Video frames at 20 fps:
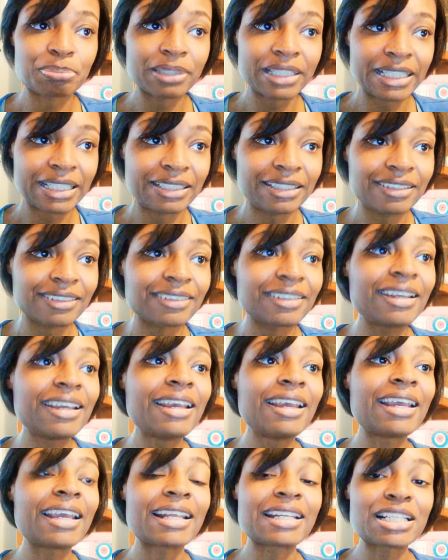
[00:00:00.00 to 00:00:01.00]
planet
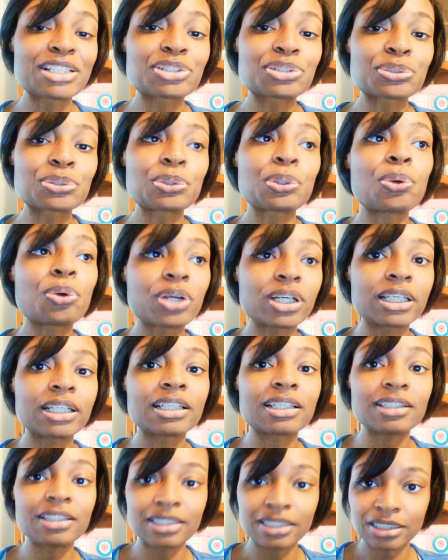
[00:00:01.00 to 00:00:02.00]
and into glory
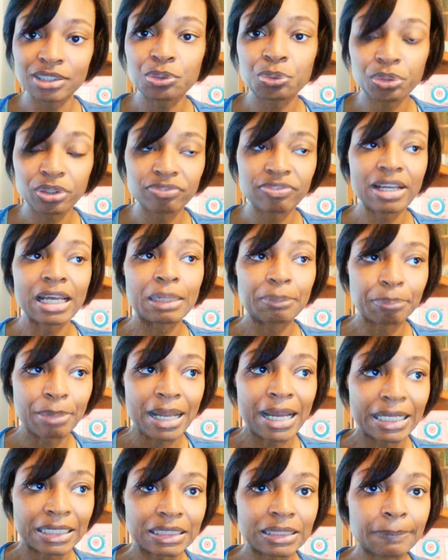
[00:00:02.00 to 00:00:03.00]
in a, in a glorified
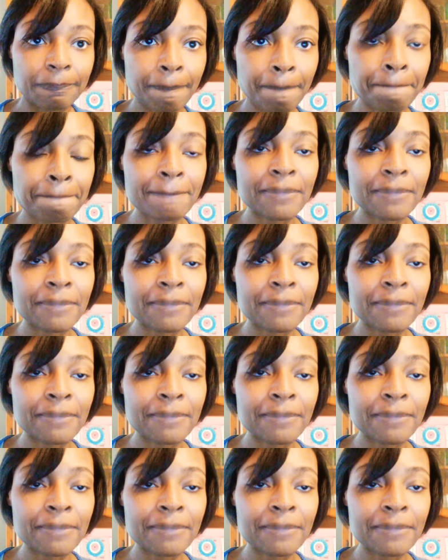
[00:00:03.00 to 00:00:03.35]
body